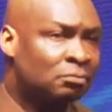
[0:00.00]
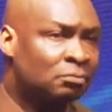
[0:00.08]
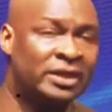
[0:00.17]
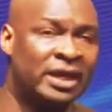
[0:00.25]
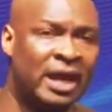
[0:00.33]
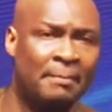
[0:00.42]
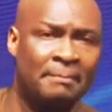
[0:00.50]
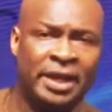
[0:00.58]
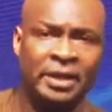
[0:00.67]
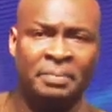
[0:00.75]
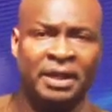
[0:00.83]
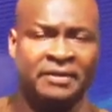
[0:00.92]
But there are
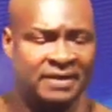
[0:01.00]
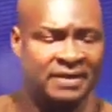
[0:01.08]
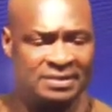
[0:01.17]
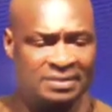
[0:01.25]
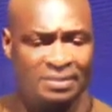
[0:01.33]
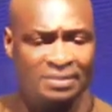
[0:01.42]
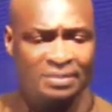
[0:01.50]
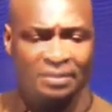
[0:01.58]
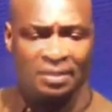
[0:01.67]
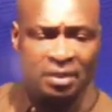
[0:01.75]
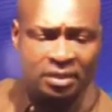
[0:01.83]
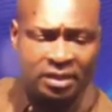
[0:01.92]
many believers,
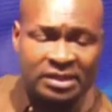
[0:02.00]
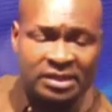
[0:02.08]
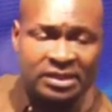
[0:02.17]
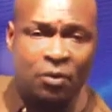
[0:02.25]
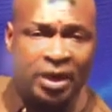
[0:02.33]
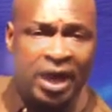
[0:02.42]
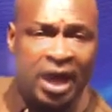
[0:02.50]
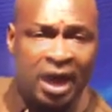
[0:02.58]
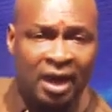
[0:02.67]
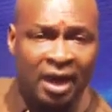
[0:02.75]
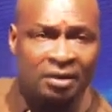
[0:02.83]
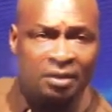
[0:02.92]
this, this is how we are.